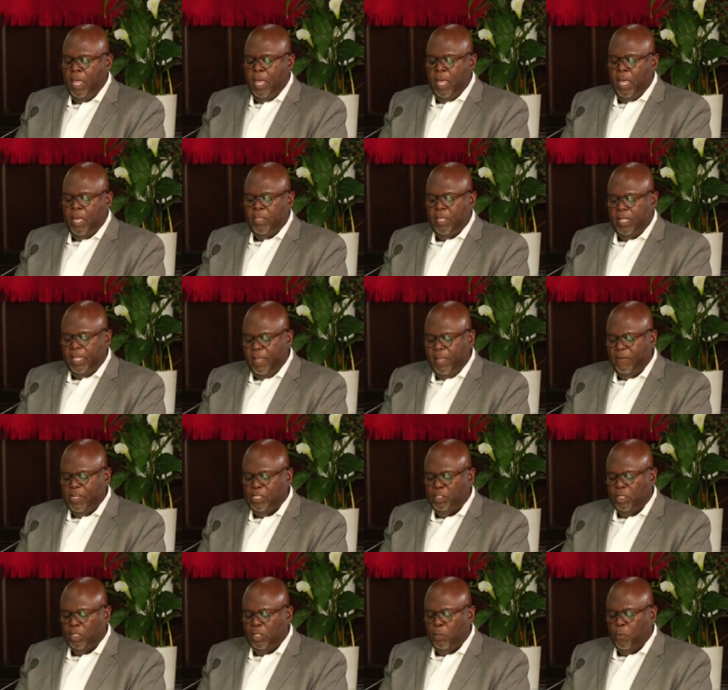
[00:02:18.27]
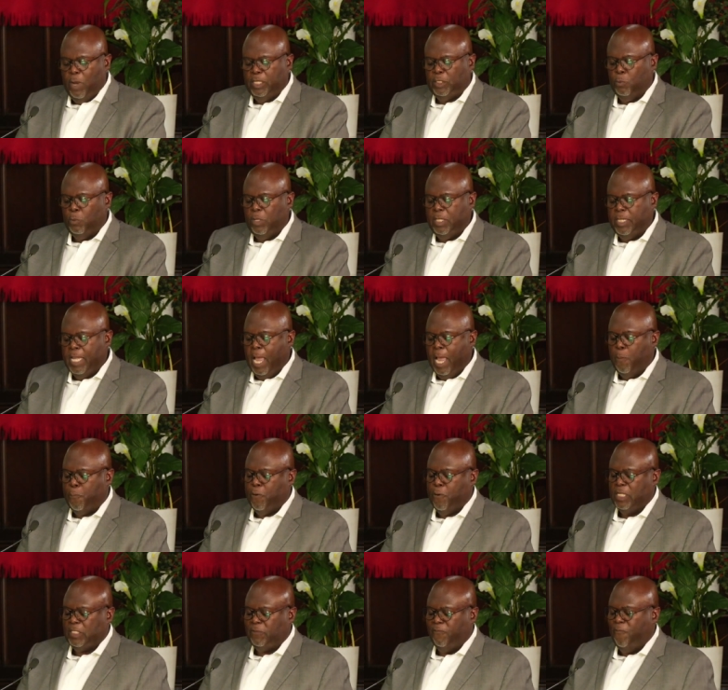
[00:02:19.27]
The living generation would now
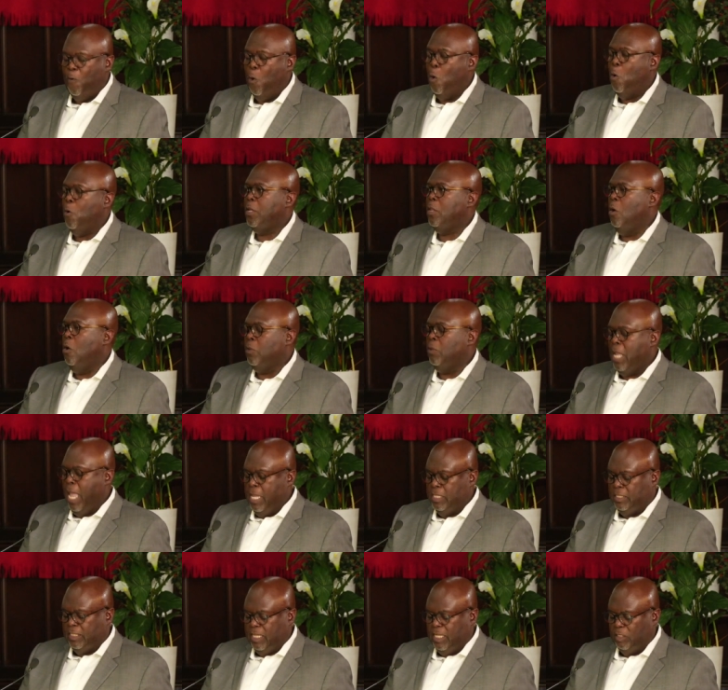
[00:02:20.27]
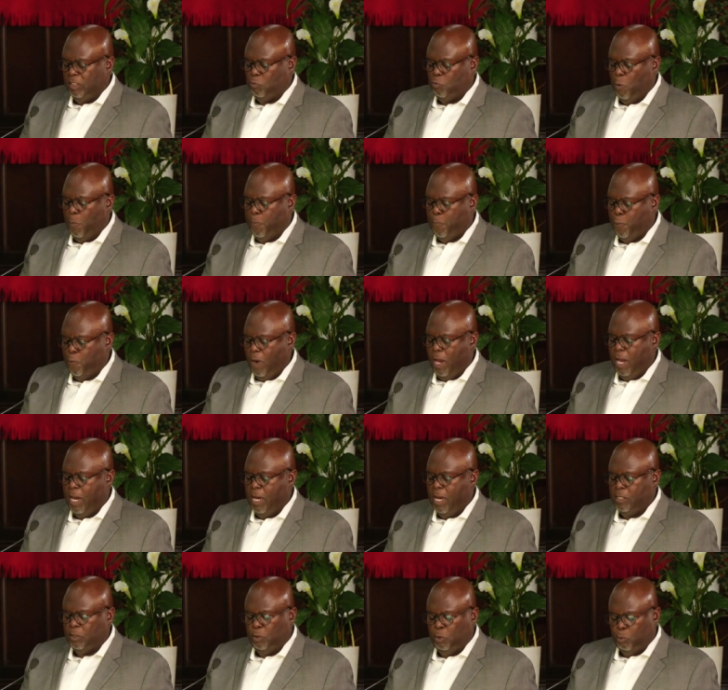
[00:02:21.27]
press forward on ancestral
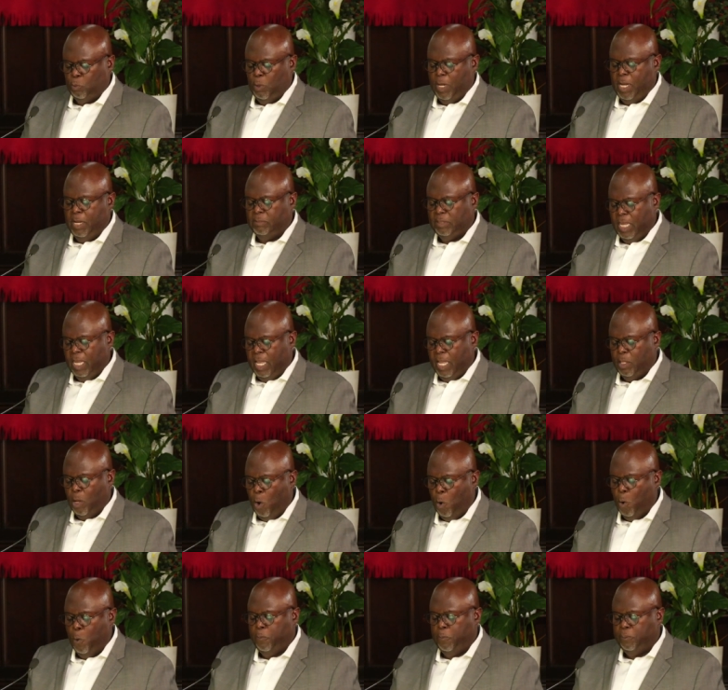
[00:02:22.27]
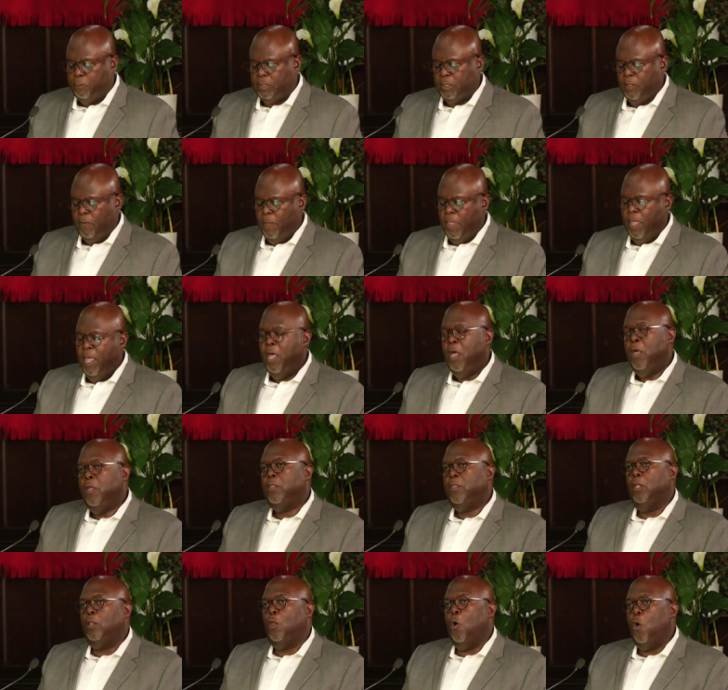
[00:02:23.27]
prayers, dreams, and hopes.
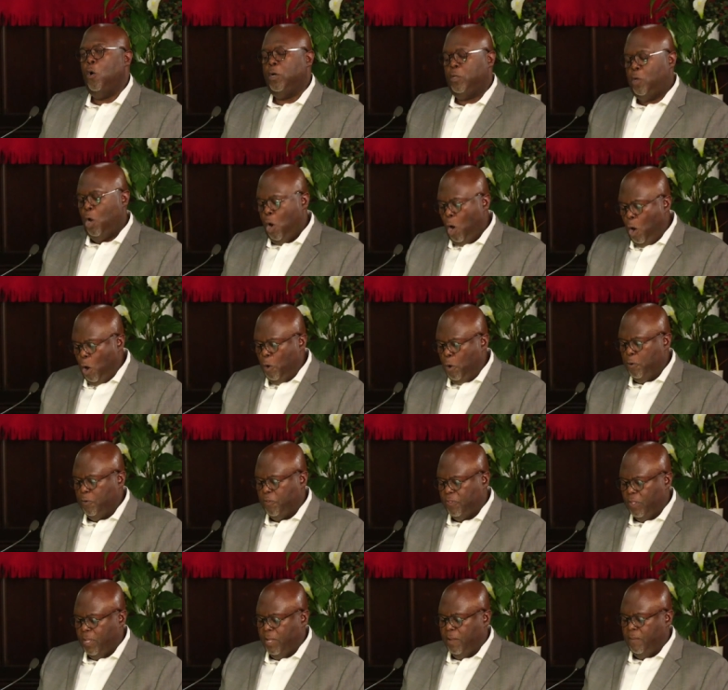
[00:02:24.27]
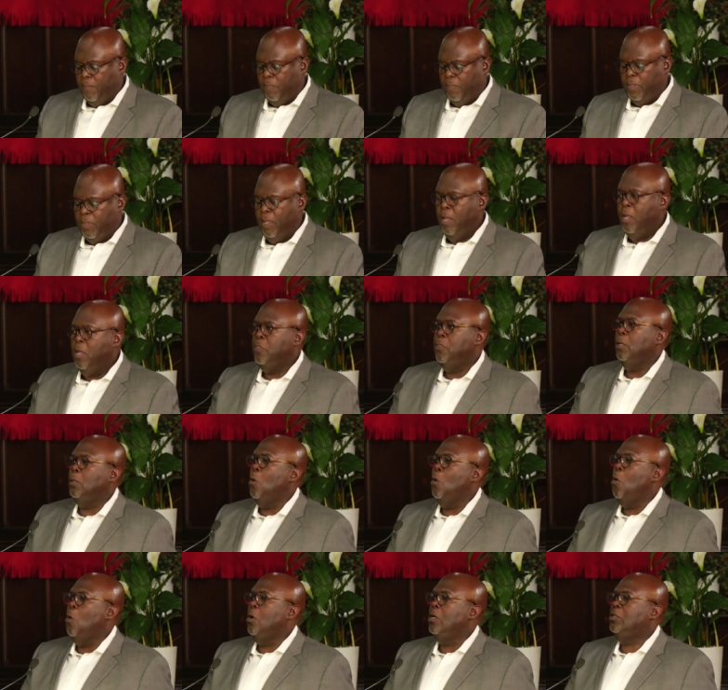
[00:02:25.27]
The Lord heard them, the
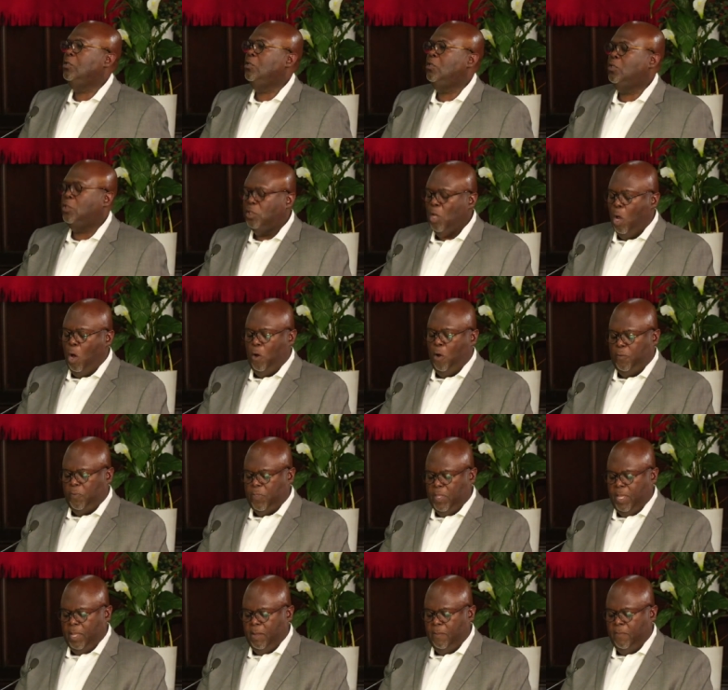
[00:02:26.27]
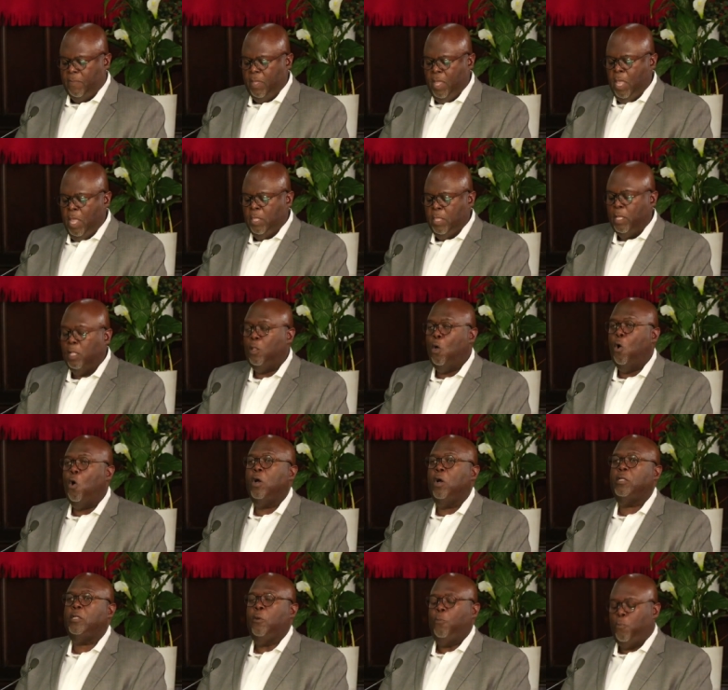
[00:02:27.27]
Lord saw them, the
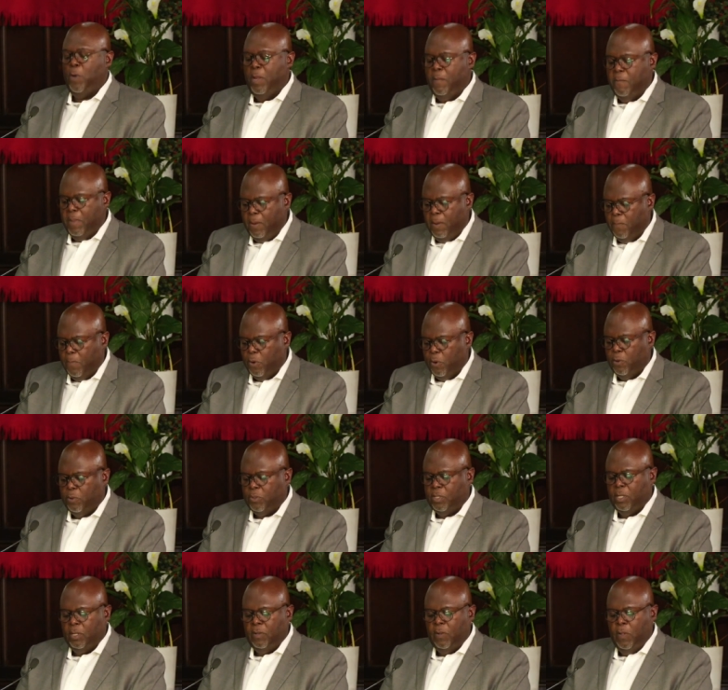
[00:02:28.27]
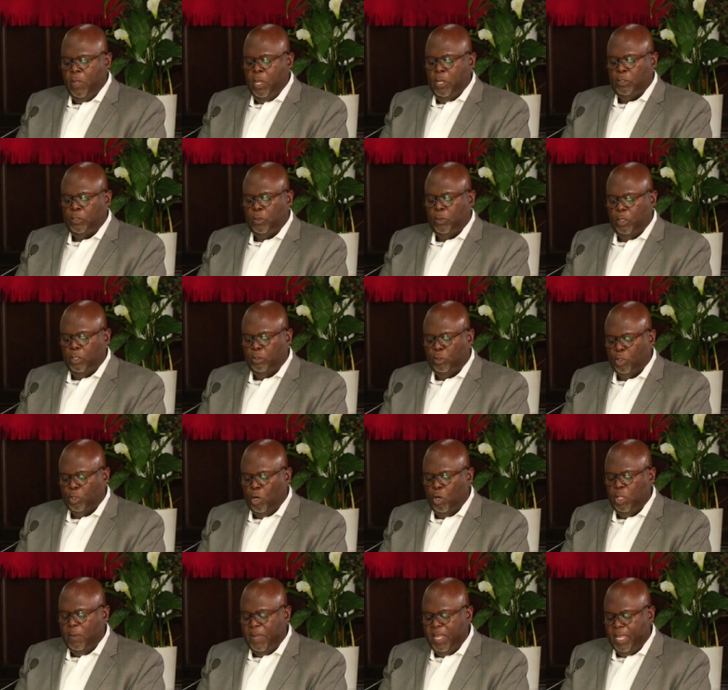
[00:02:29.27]
Lord remembered. So the
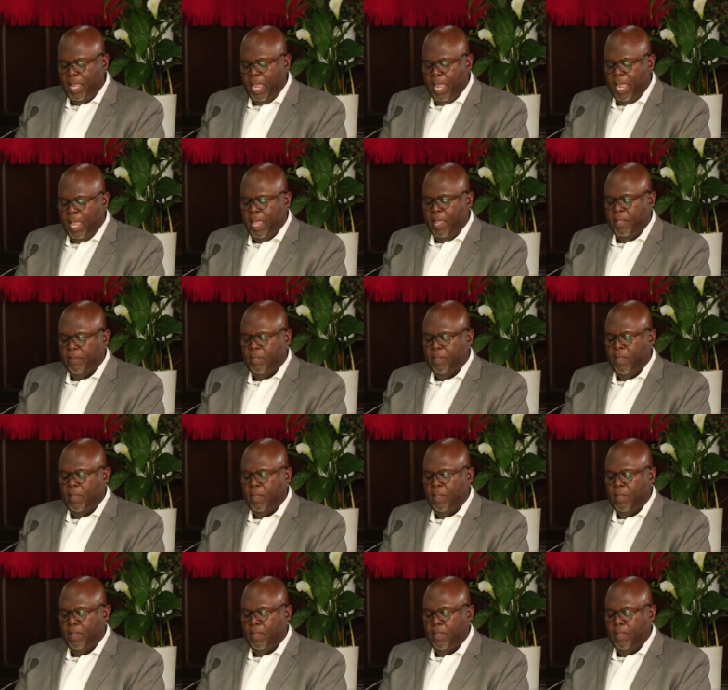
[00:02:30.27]
journey began.